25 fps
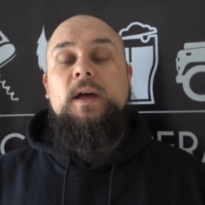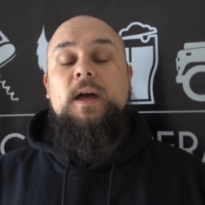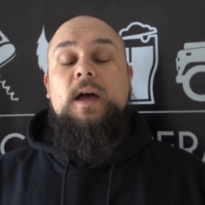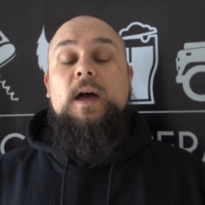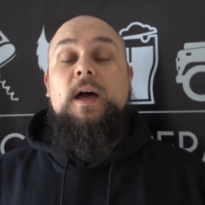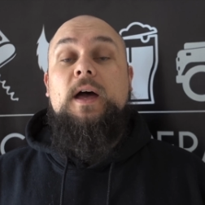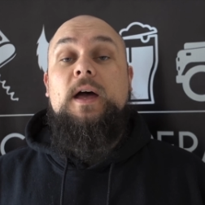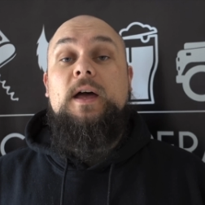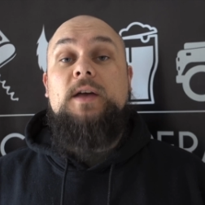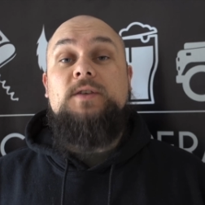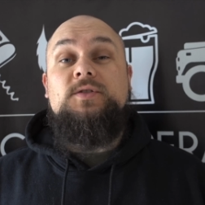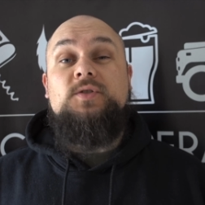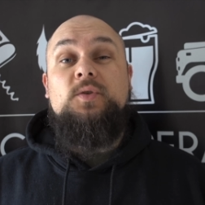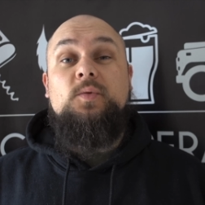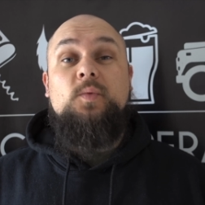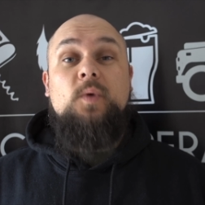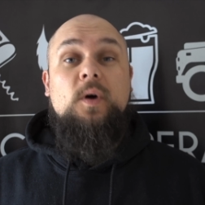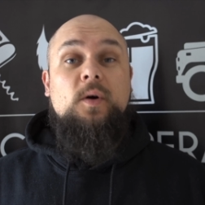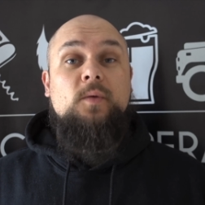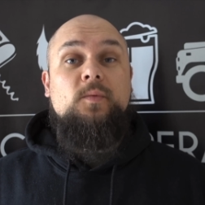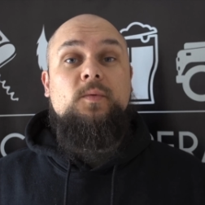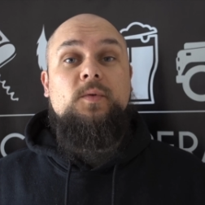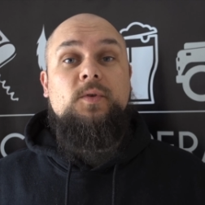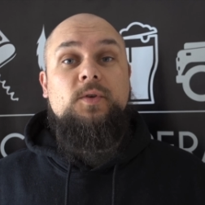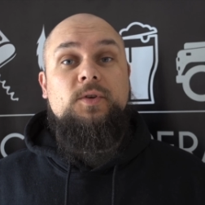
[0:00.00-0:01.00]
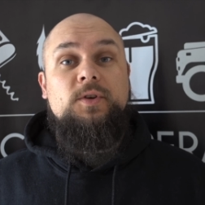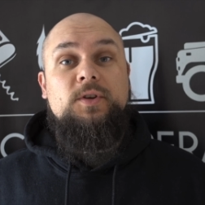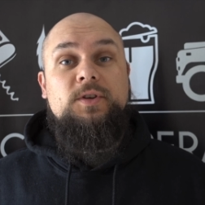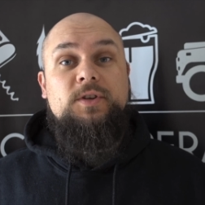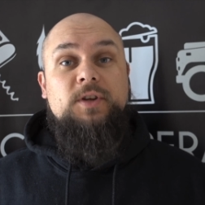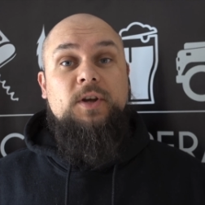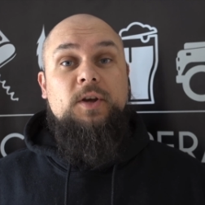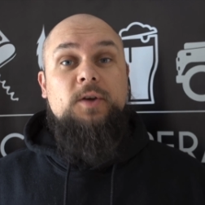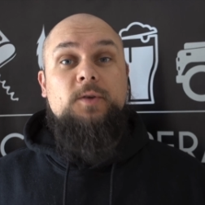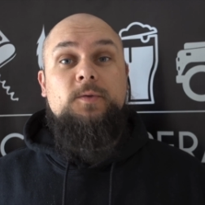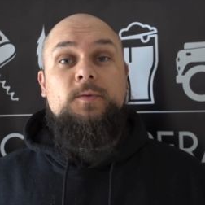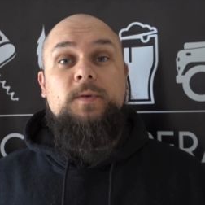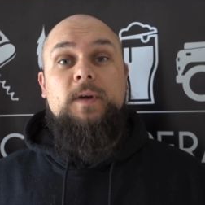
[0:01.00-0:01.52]
Uh, so what we're going to
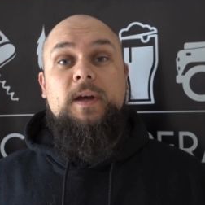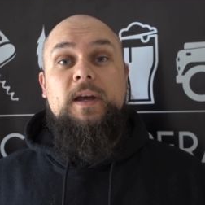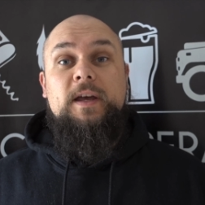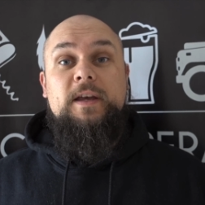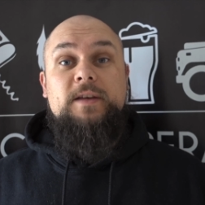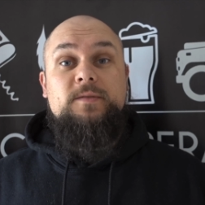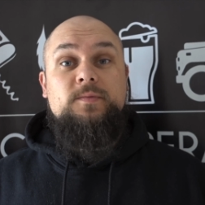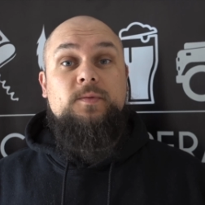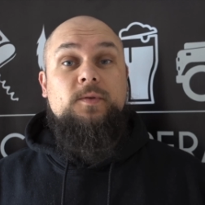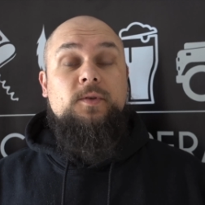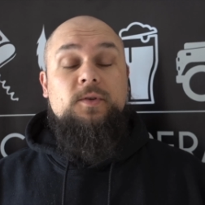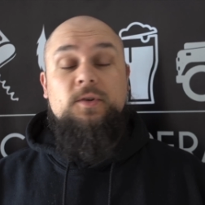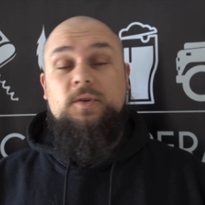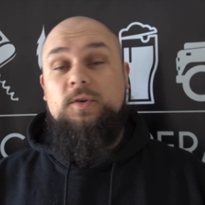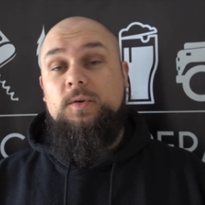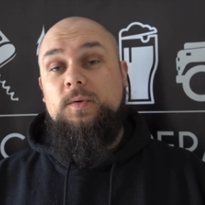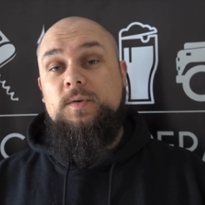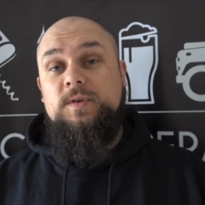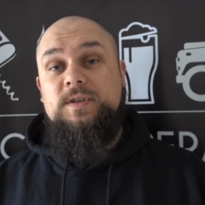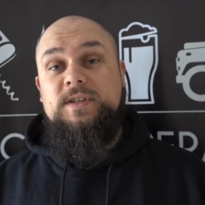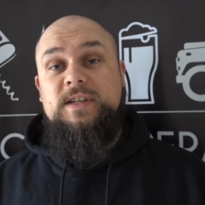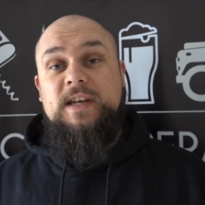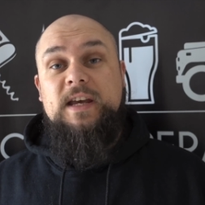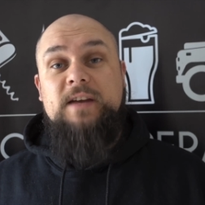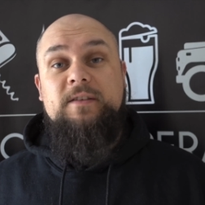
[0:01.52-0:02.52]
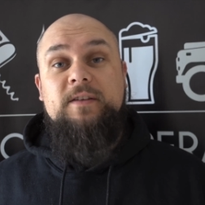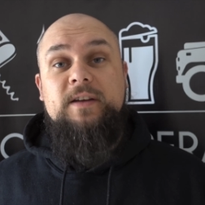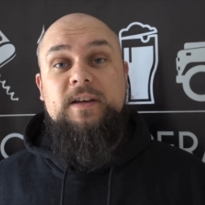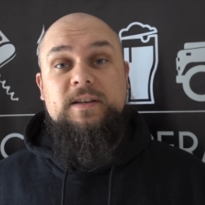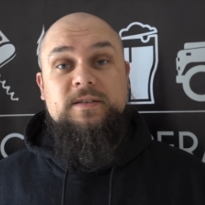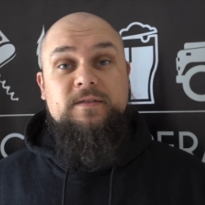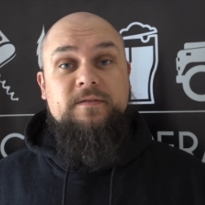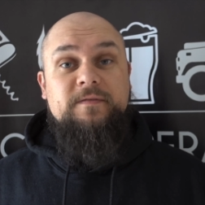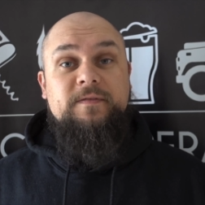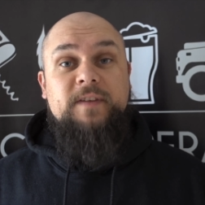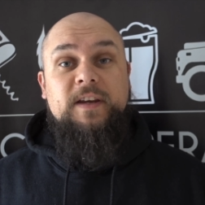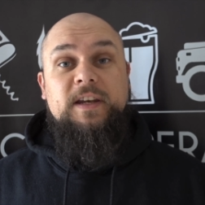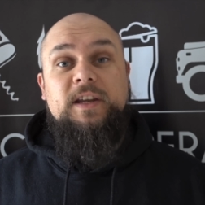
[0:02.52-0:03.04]
do is we're going to do a series
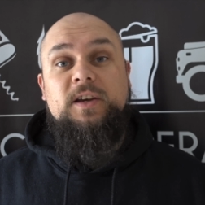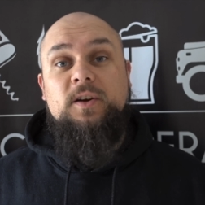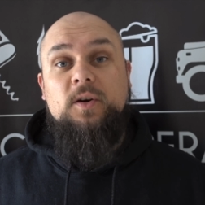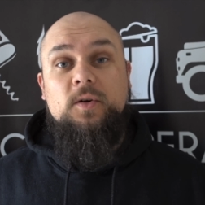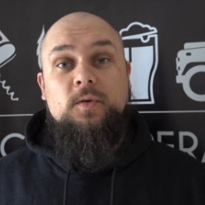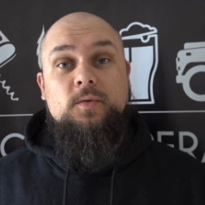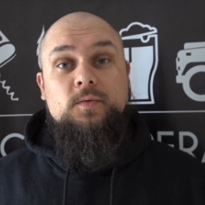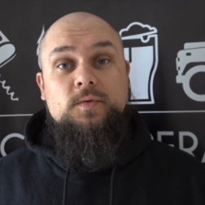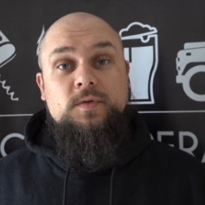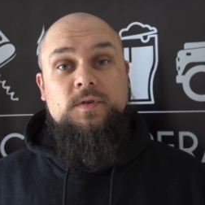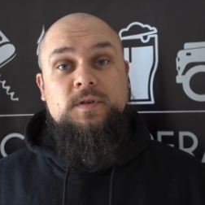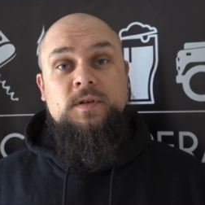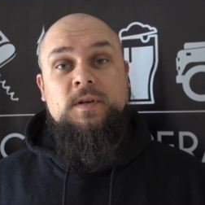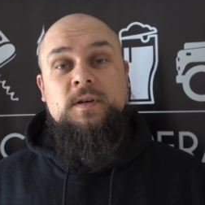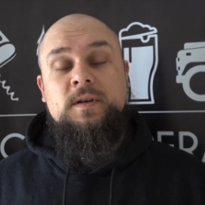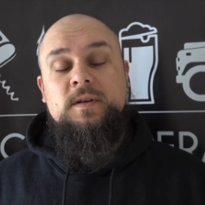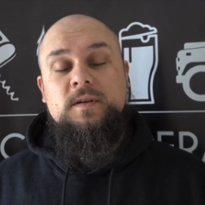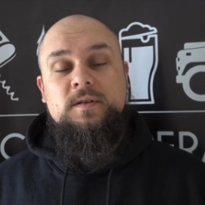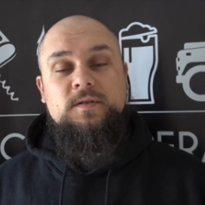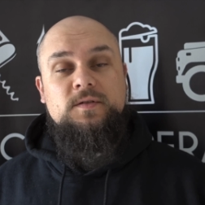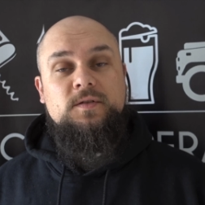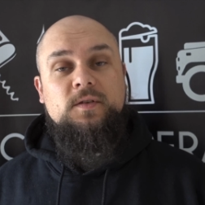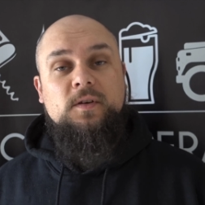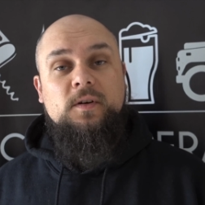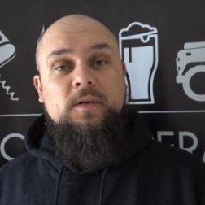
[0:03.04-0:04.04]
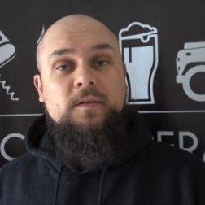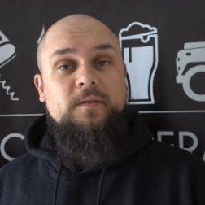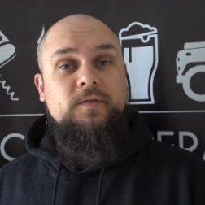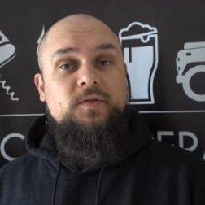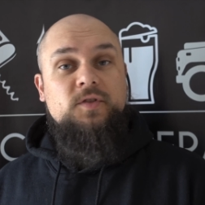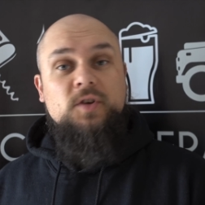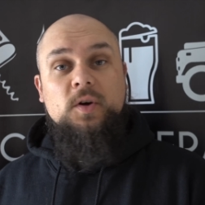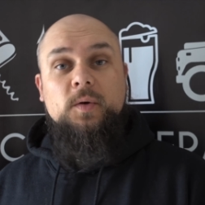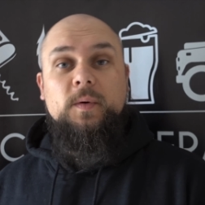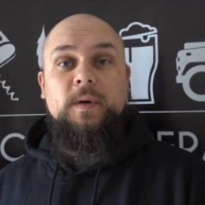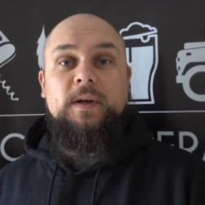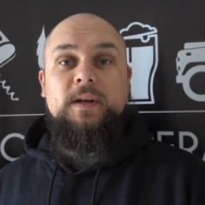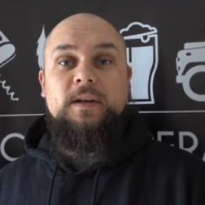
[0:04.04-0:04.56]
of videos sort of
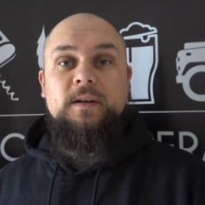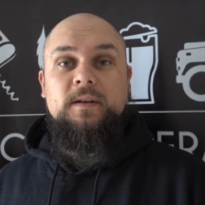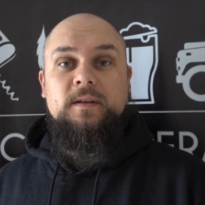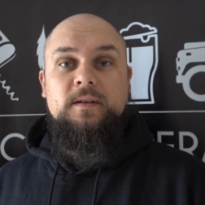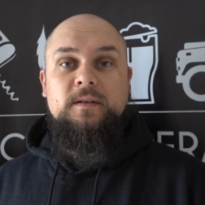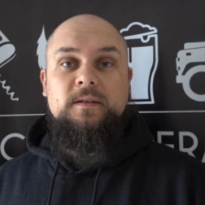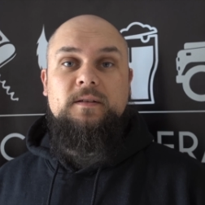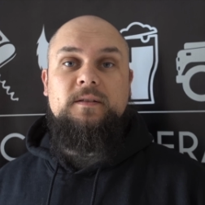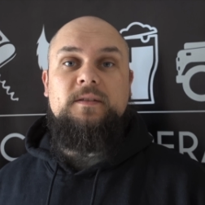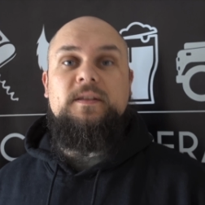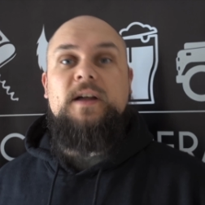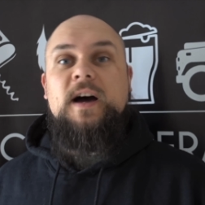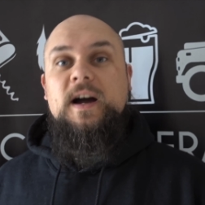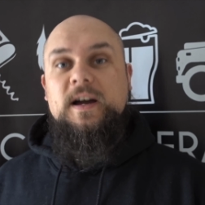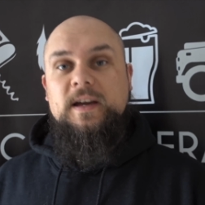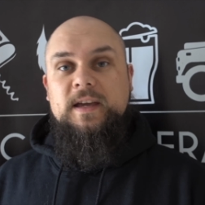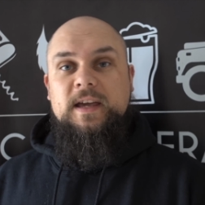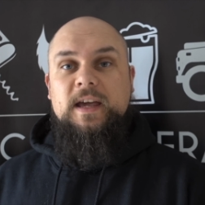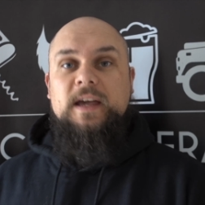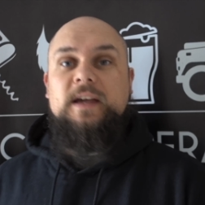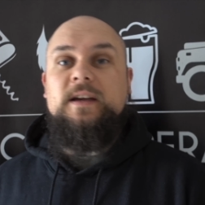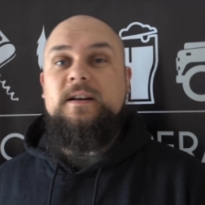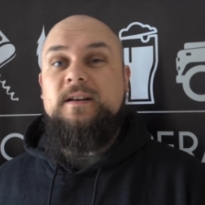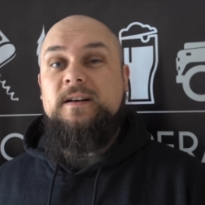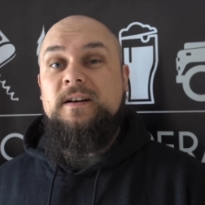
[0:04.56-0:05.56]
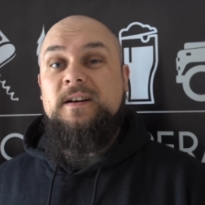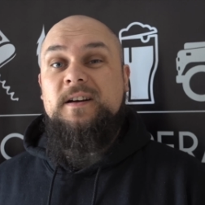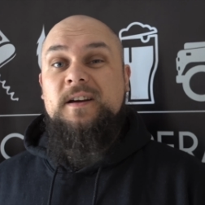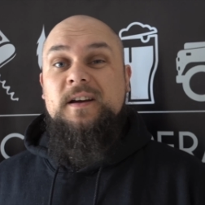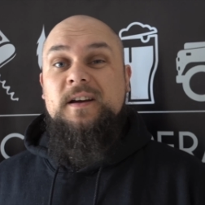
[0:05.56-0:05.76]
showing that gear.